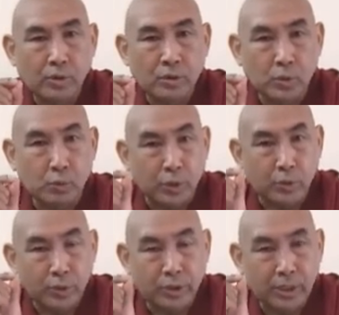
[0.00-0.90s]
So when
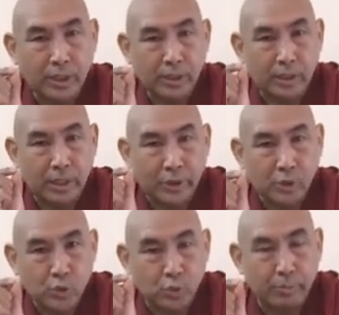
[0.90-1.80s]
you think
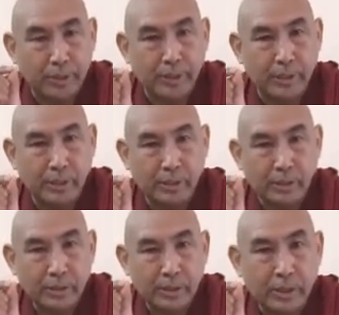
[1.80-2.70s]
actual
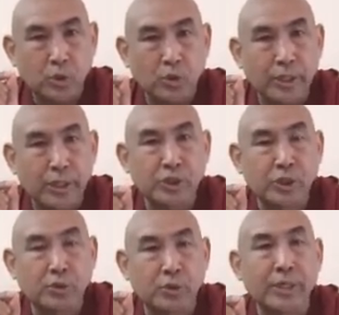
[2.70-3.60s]
meaning, it's not
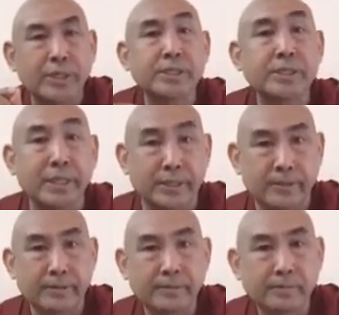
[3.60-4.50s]
easy to understand.